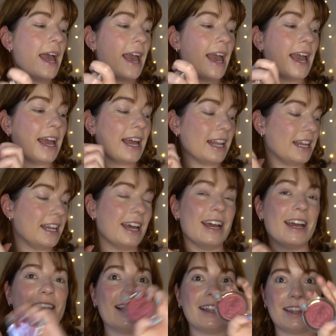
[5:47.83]
And
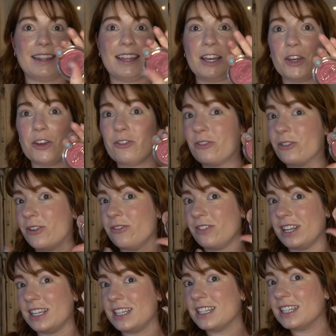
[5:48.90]
thank you for
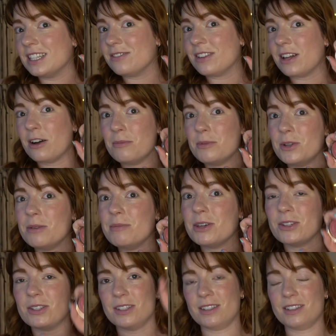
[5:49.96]
inventing this flower beauty
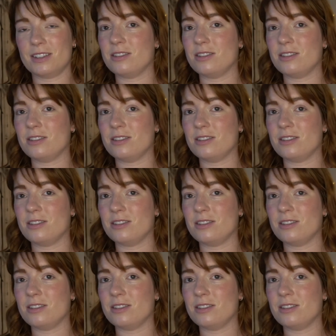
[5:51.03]
because